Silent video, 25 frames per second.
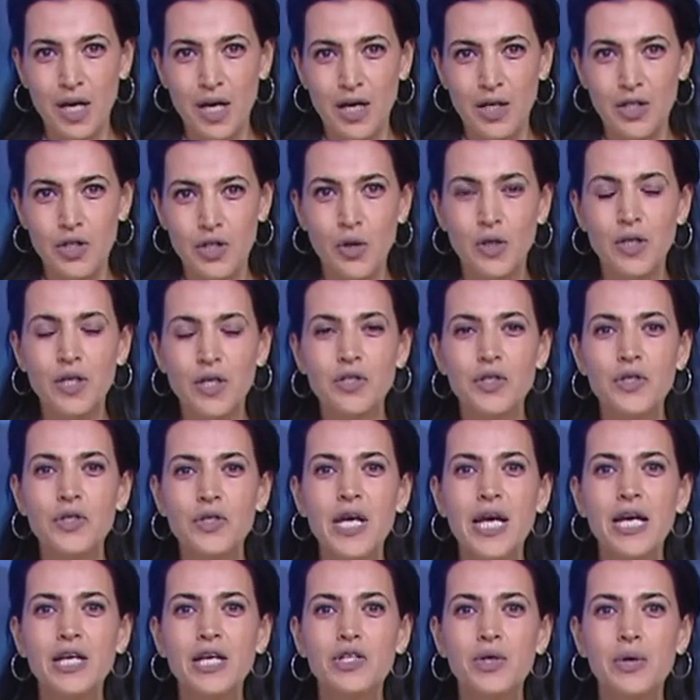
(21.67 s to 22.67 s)
Jordan
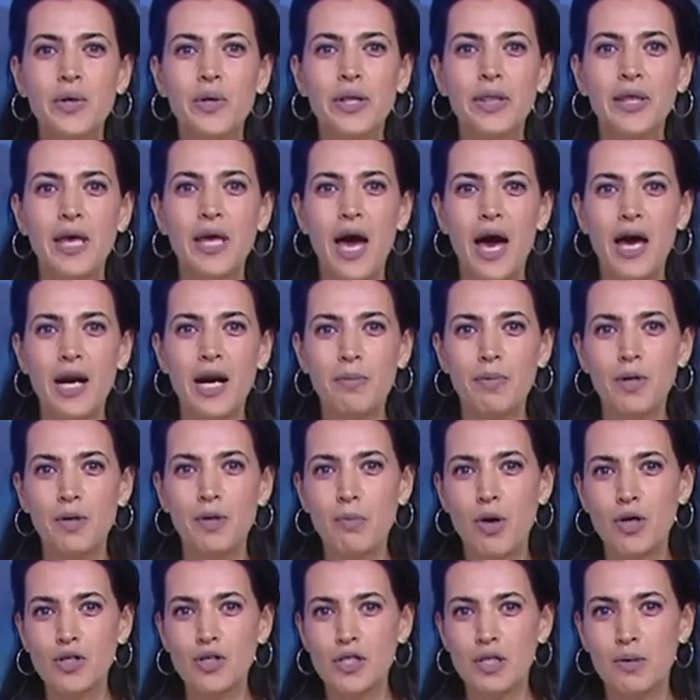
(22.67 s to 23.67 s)
today joined the Arab and
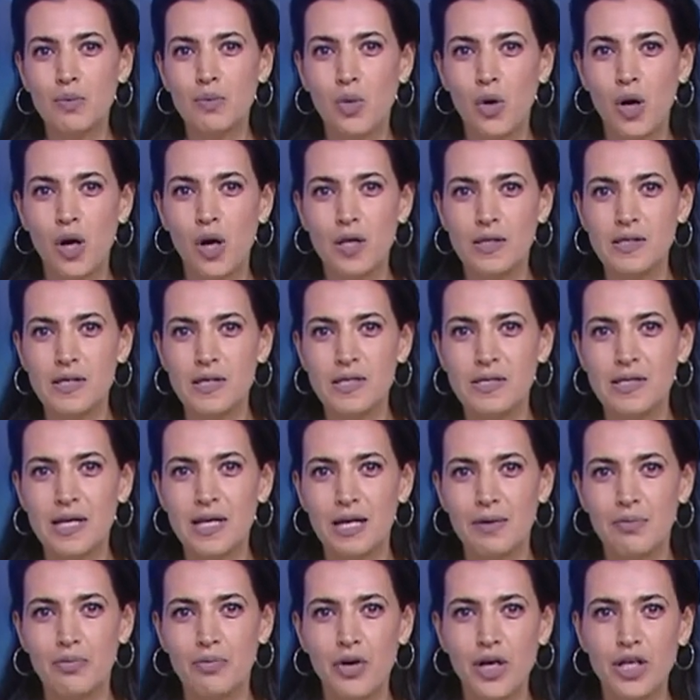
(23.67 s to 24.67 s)
Muslim worlds in
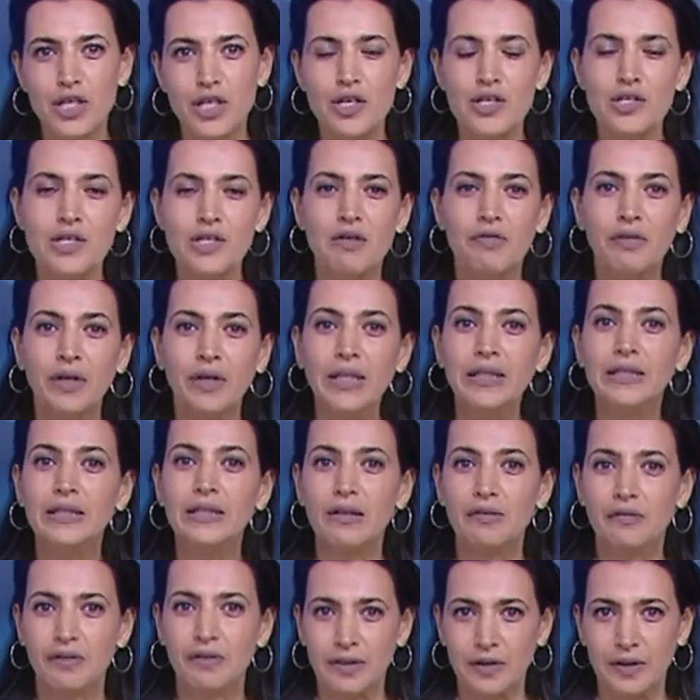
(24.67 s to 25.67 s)
celebrations of Eid
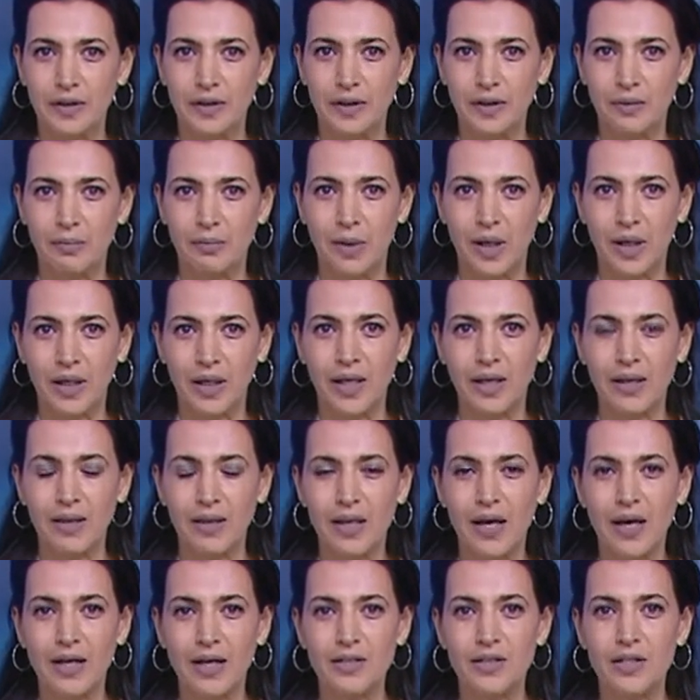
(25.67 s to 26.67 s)
al-Fitr, marking
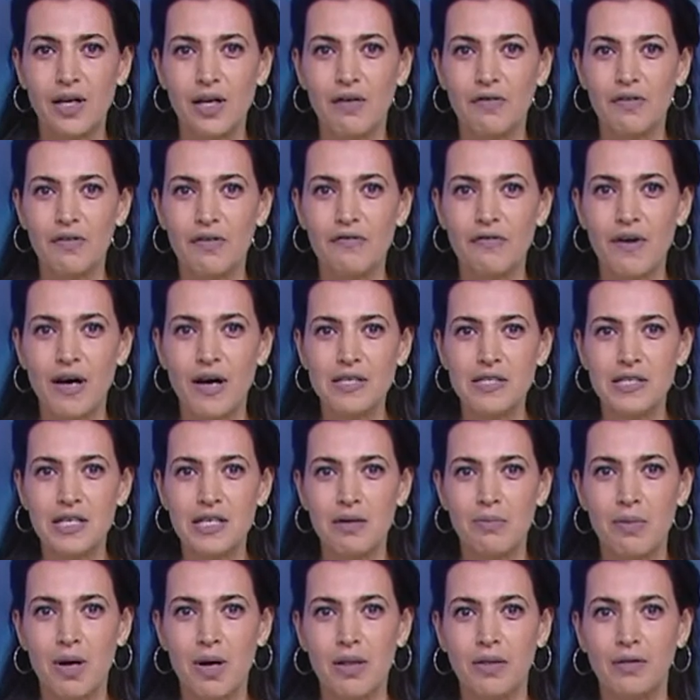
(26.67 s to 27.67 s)
the end of the
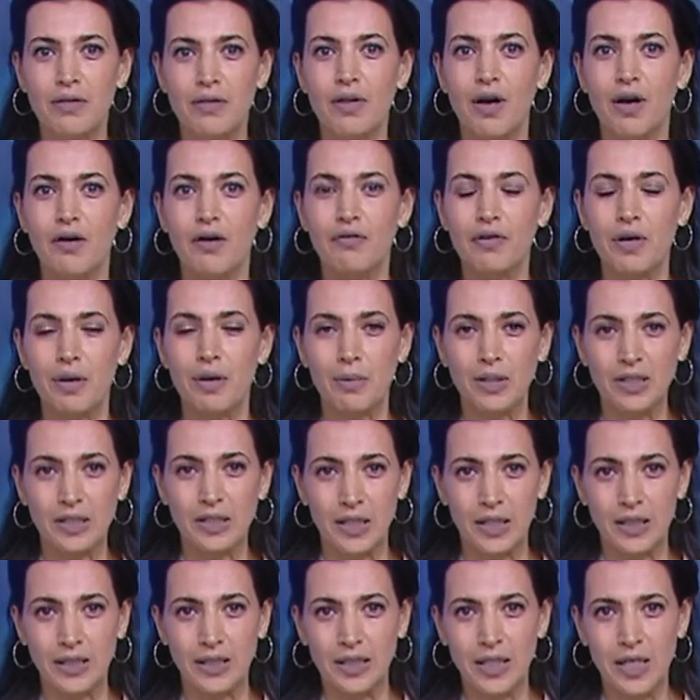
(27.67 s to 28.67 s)
fasting month of
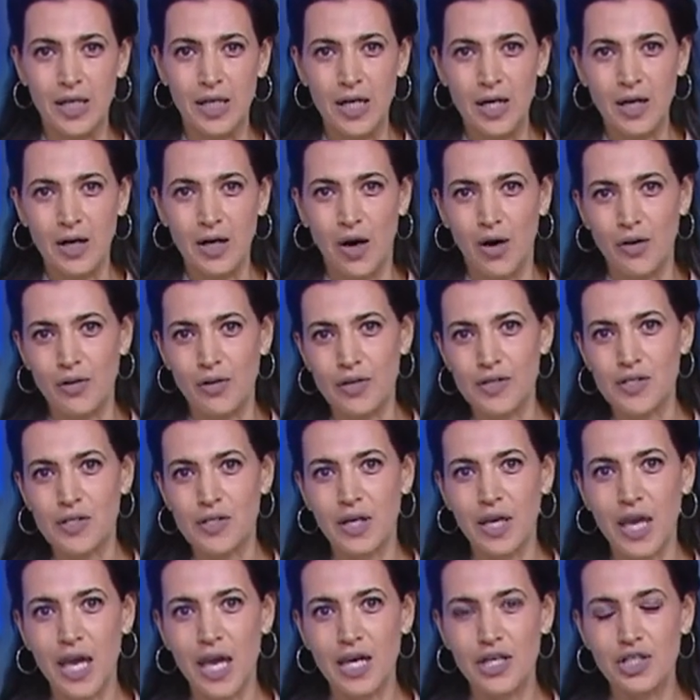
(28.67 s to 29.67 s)
Ramadan. On this
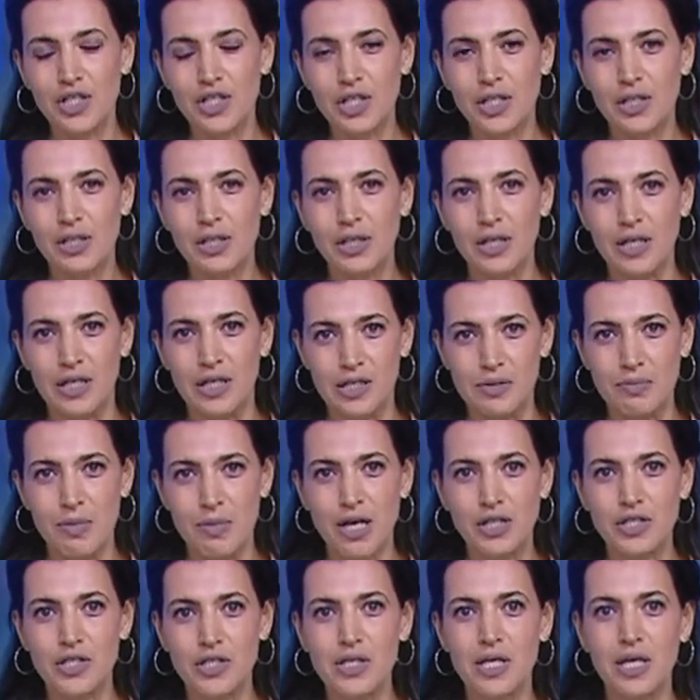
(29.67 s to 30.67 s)
occasion, His
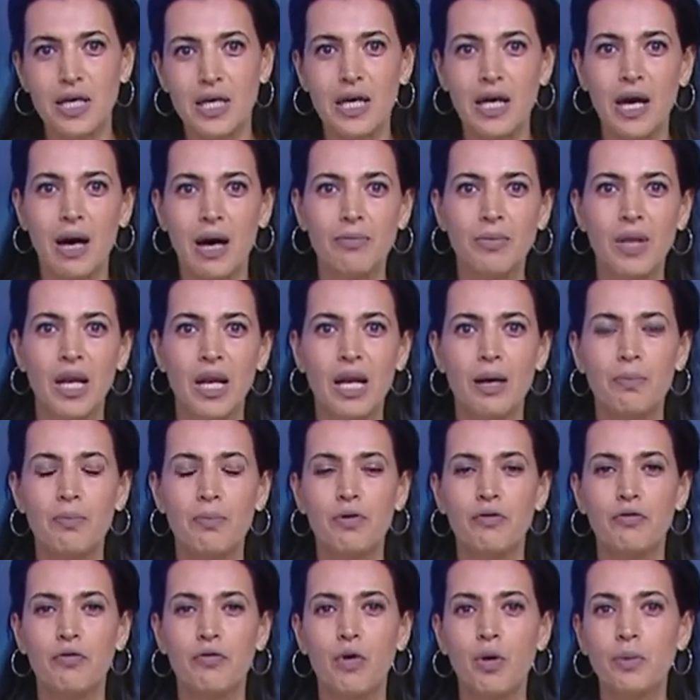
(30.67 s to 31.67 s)
Majesty King Abdullah
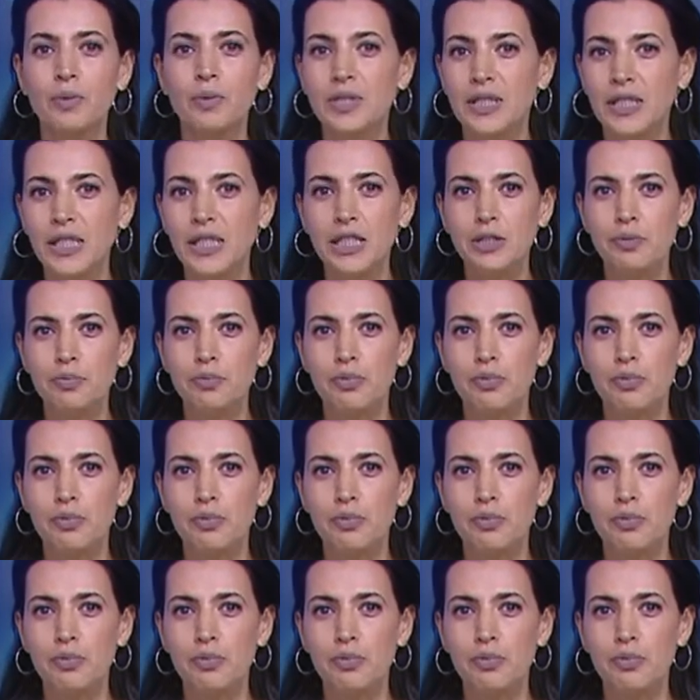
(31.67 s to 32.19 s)
performed Eid